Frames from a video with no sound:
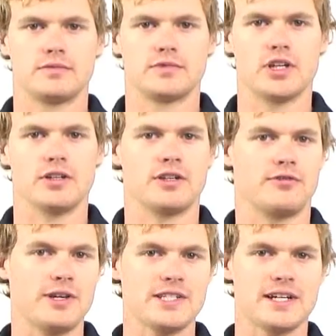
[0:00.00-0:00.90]
So if
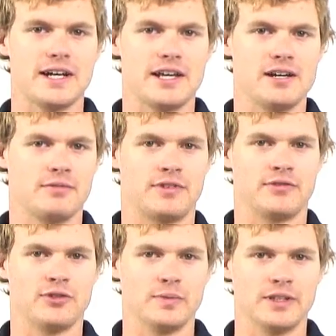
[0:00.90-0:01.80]
we start out with the
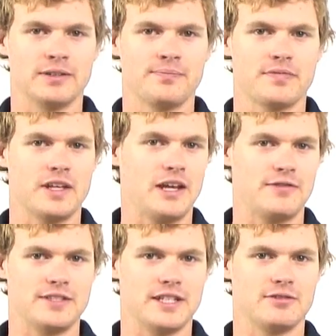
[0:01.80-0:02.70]
formula, F
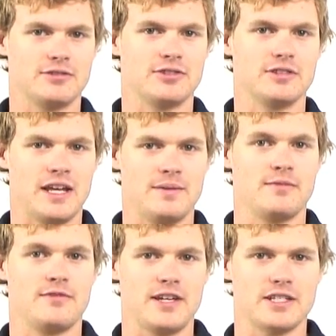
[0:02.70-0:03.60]
is equal to
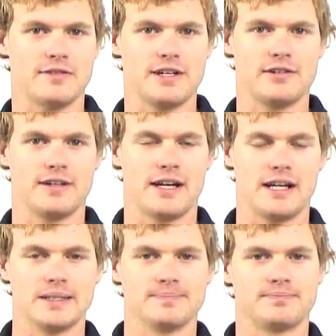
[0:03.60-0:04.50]
mv squared on r.